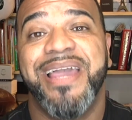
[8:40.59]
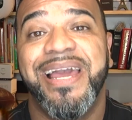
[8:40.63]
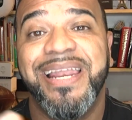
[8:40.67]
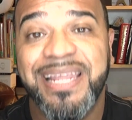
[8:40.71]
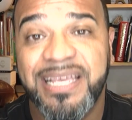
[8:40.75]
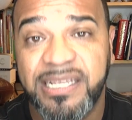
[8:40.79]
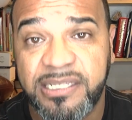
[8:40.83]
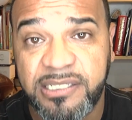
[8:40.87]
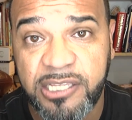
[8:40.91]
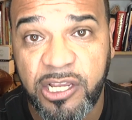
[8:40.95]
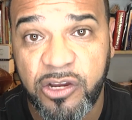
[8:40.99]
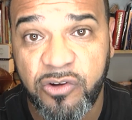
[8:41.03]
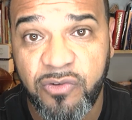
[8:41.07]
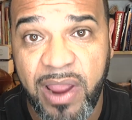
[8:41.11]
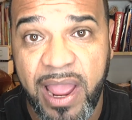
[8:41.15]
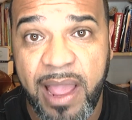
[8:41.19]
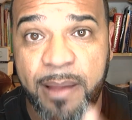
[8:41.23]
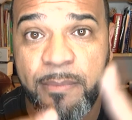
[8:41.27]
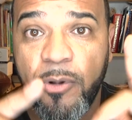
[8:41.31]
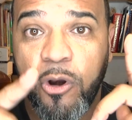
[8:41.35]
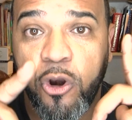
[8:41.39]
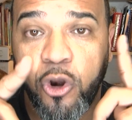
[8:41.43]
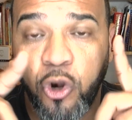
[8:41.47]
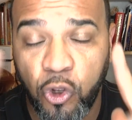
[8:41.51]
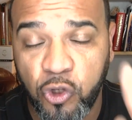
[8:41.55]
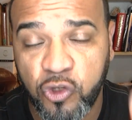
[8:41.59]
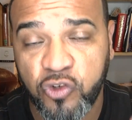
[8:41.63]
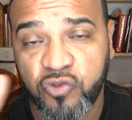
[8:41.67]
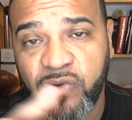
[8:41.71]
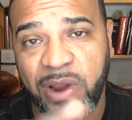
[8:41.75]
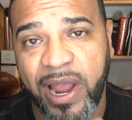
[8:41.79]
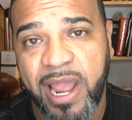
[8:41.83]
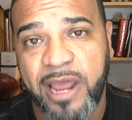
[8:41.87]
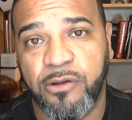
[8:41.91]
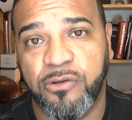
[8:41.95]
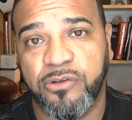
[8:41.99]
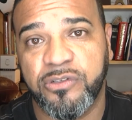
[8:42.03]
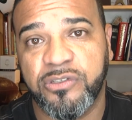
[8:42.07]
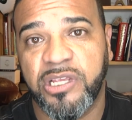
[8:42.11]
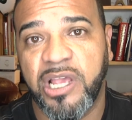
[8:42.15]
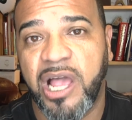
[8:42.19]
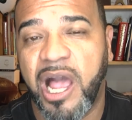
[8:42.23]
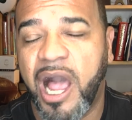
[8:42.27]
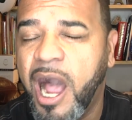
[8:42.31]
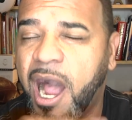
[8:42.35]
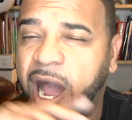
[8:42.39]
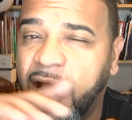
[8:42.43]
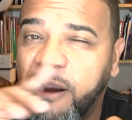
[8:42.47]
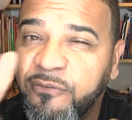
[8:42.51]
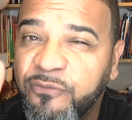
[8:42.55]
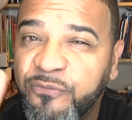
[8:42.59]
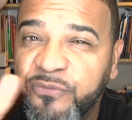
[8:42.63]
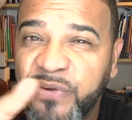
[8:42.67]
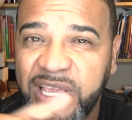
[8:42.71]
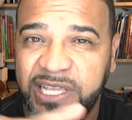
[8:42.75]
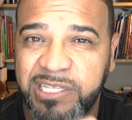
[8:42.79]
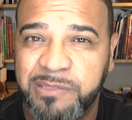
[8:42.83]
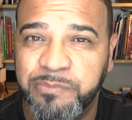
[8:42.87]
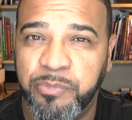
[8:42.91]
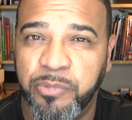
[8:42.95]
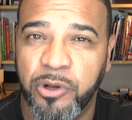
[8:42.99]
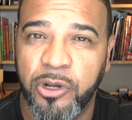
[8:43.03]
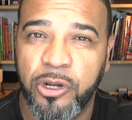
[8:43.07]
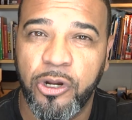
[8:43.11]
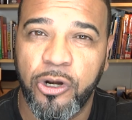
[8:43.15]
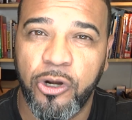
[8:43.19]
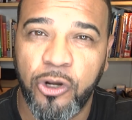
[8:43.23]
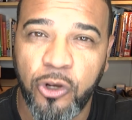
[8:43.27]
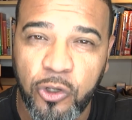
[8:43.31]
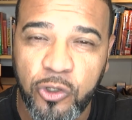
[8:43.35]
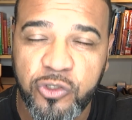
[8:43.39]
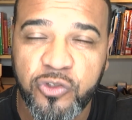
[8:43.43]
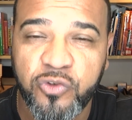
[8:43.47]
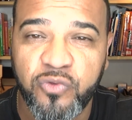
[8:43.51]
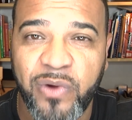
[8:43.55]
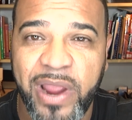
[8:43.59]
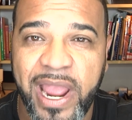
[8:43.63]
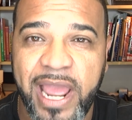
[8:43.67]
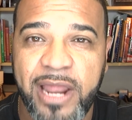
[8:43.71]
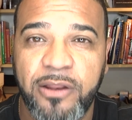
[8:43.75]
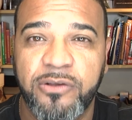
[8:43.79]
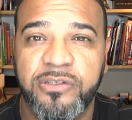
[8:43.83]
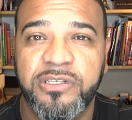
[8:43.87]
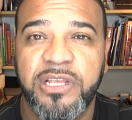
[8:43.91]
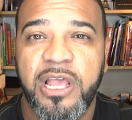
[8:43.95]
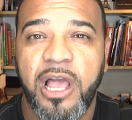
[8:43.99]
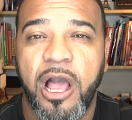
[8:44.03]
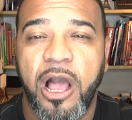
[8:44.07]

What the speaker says: me on Instagram, Los Granos, on Facebook, Los Granos,